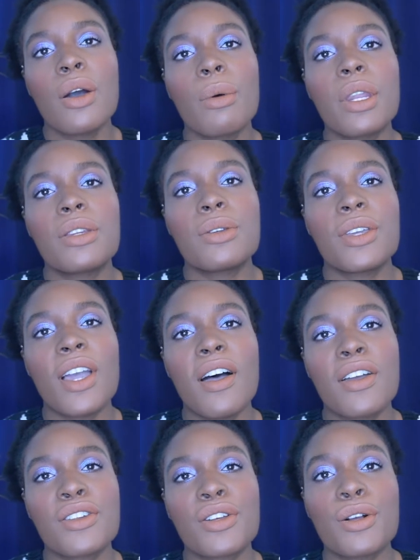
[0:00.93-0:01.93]
What it do,
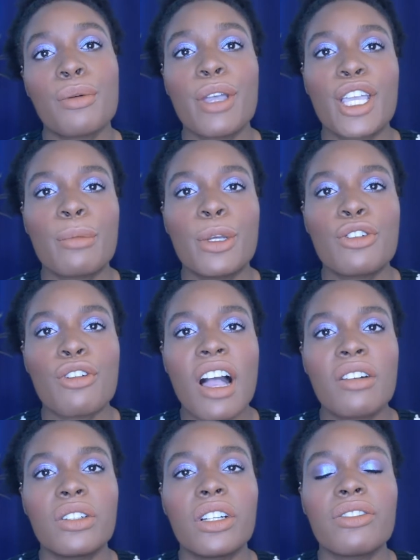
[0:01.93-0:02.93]
y'all? It's your girl, Makeup and
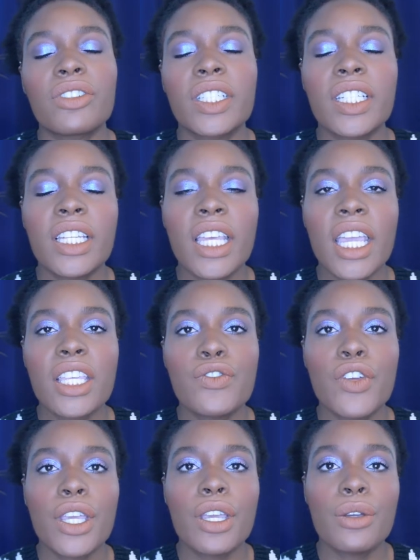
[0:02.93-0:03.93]
Travel, and for today's
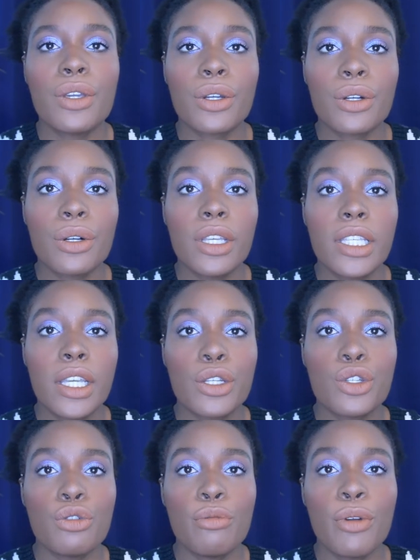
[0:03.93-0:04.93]
video, your girl is here
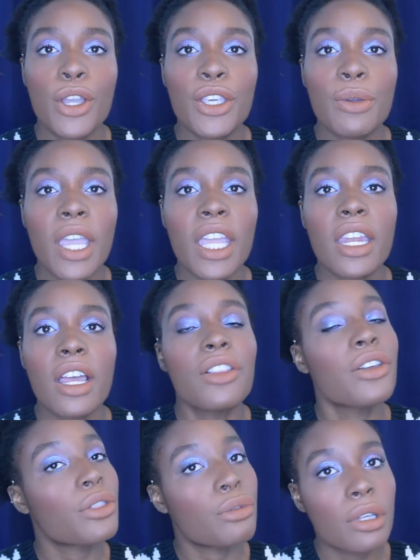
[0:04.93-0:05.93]
to bring you
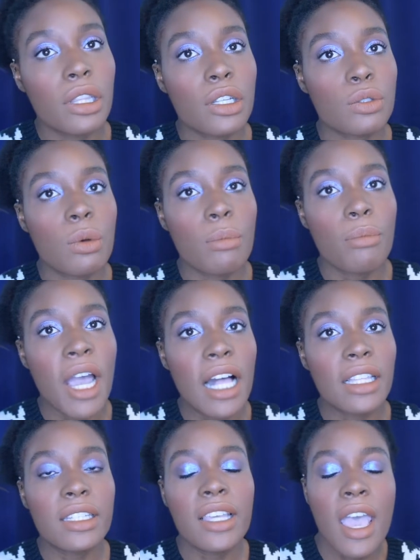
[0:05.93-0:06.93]
another 3-Looks-1
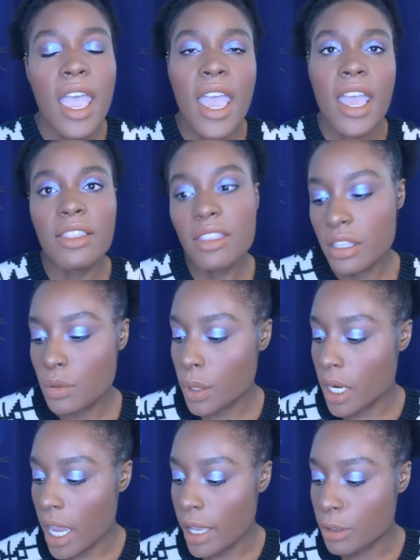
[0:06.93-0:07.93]
palette, and this
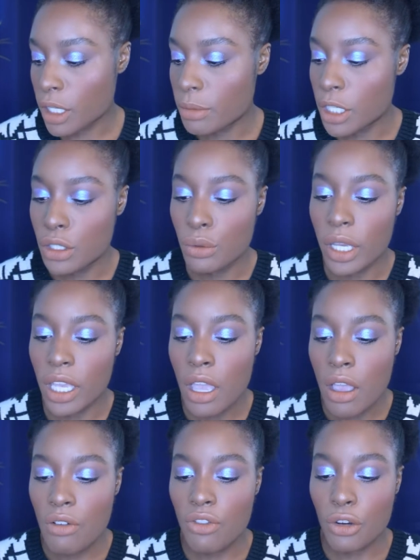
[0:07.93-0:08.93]
one I am going to be doing
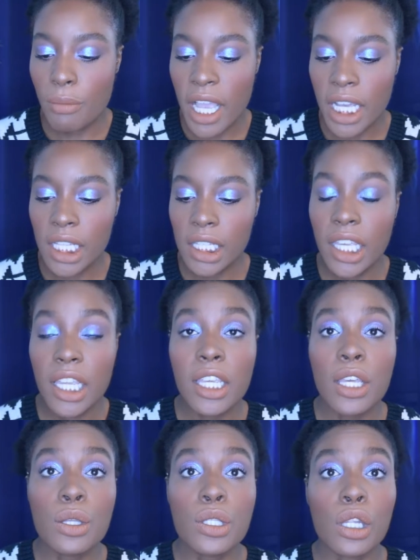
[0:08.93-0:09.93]
for my
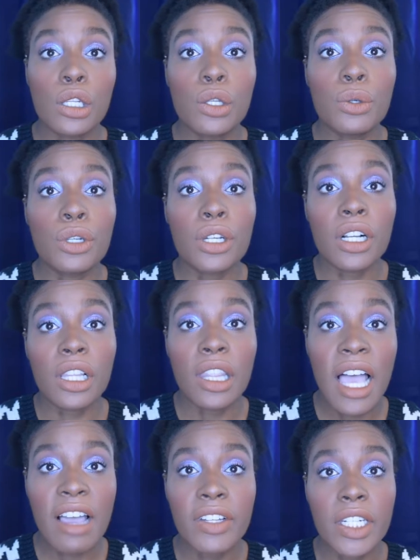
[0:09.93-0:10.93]
Kaledios Lunar
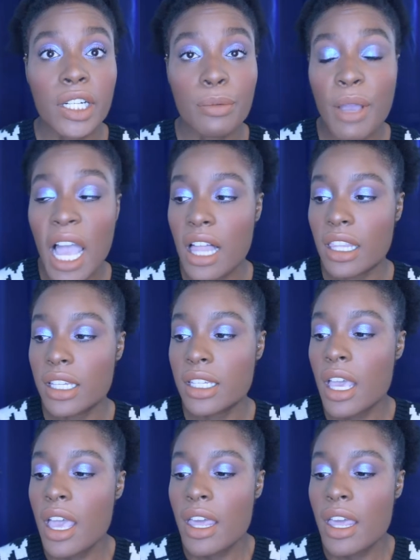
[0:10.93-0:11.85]
Lavender palette.